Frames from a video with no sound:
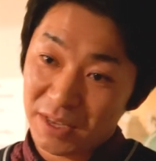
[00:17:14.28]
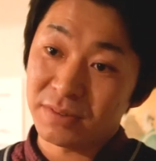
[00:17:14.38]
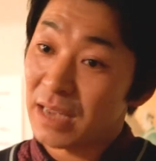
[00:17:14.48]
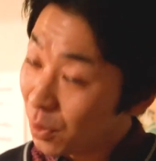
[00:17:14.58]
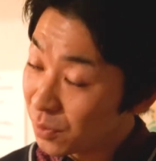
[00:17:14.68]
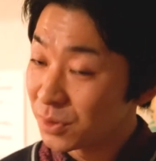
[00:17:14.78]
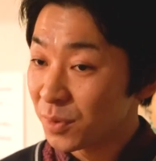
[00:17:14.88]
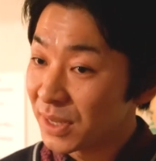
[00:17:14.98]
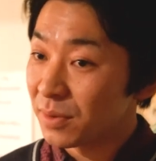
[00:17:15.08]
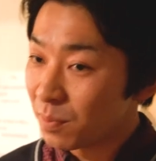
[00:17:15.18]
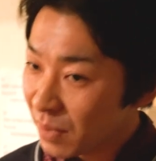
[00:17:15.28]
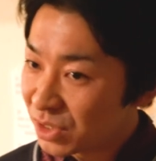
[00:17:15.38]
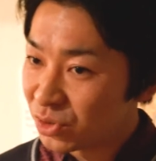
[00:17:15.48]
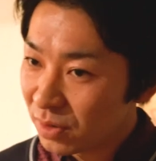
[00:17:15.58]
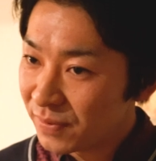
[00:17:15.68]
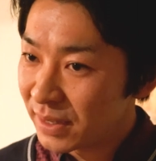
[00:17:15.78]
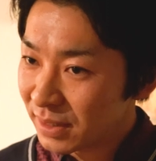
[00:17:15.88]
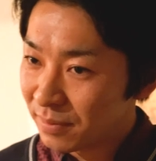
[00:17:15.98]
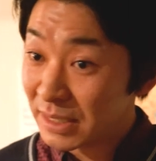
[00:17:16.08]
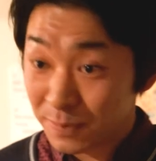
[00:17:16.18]
Because I also quit my job
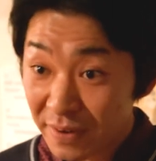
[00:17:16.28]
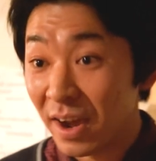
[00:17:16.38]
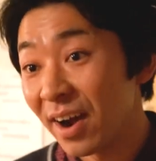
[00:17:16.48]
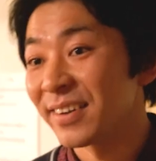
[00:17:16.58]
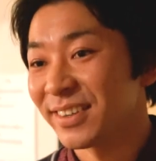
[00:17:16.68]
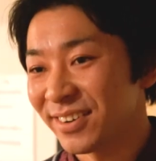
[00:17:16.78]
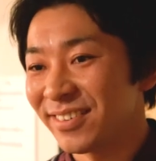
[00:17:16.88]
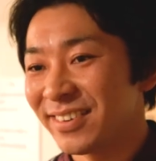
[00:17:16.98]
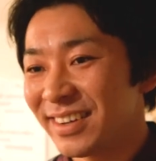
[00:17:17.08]
and it's very hard, you know.